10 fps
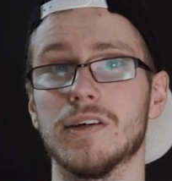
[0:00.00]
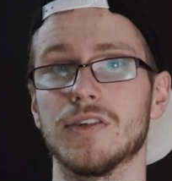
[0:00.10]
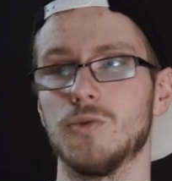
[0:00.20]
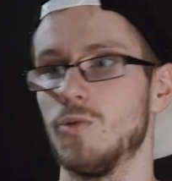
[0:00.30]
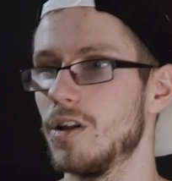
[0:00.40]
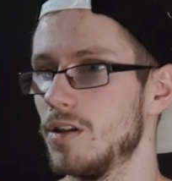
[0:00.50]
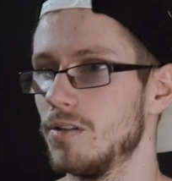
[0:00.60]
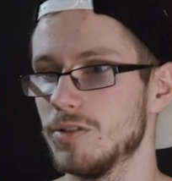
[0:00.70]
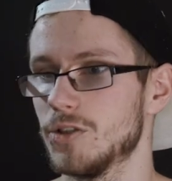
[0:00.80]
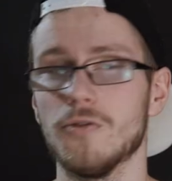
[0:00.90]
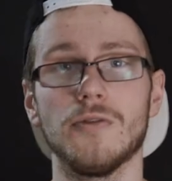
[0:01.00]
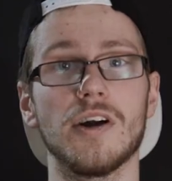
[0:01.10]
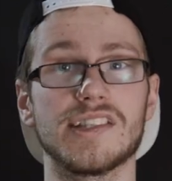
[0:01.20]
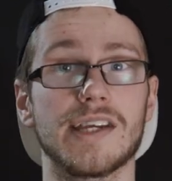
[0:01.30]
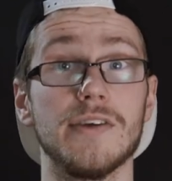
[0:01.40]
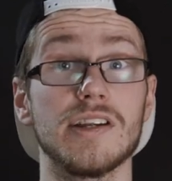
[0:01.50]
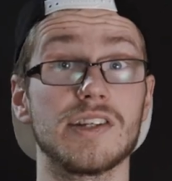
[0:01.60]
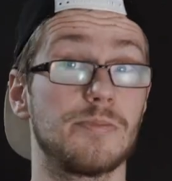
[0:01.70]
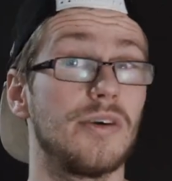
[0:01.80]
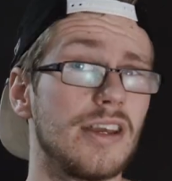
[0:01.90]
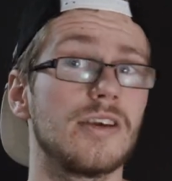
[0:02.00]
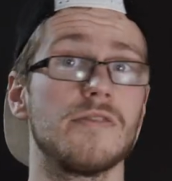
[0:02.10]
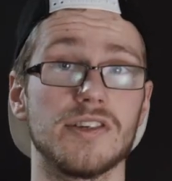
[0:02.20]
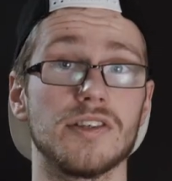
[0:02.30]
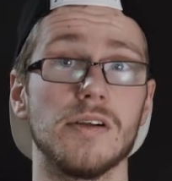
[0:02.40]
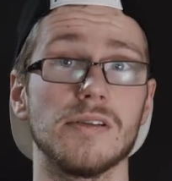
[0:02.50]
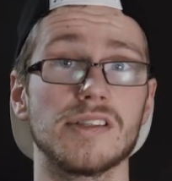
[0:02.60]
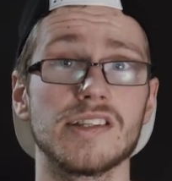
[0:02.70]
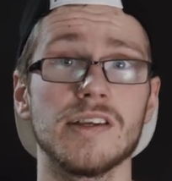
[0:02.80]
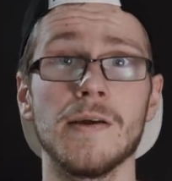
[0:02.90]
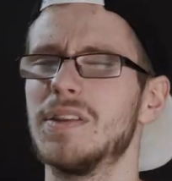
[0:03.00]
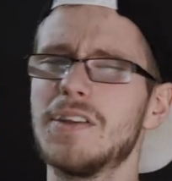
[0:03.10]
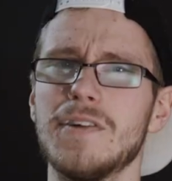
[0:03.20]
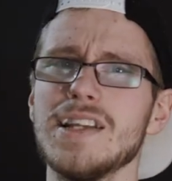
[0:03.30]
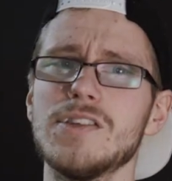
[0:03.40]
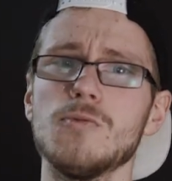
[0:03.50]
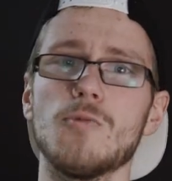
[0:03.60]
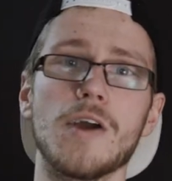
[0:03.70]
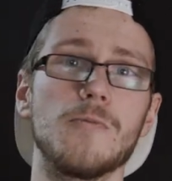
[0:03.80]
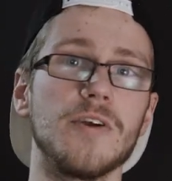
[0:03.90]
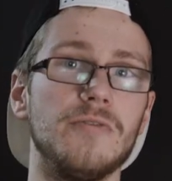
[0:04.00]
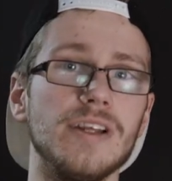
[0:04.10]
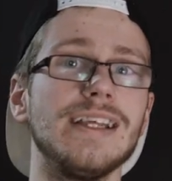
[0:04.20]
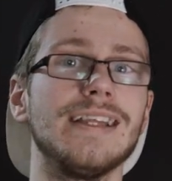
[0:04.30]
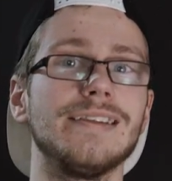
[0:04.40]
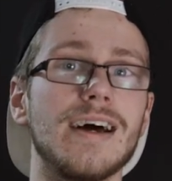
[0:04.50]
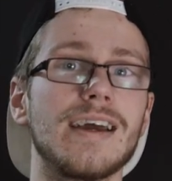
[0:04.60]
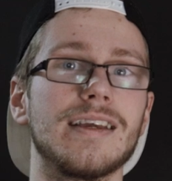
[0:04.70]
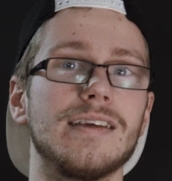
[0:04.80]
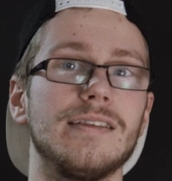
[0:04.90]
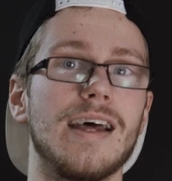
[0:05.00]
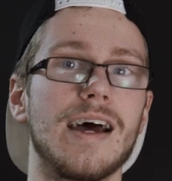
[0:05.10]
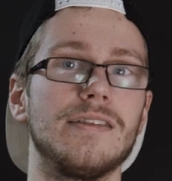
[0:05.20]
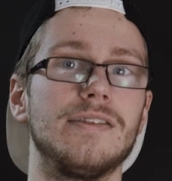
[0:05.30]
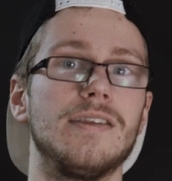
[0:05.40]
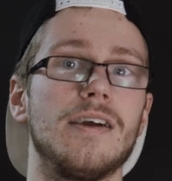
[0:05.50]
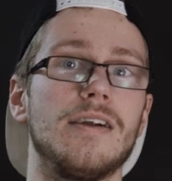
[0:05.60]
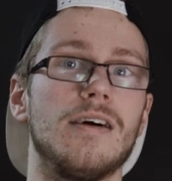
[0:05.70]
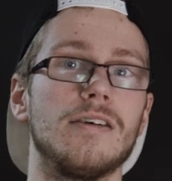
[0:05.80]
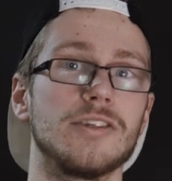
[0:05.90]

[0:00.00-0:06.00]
because, well, so far it's given us pretty good results. But the reason why we really like that there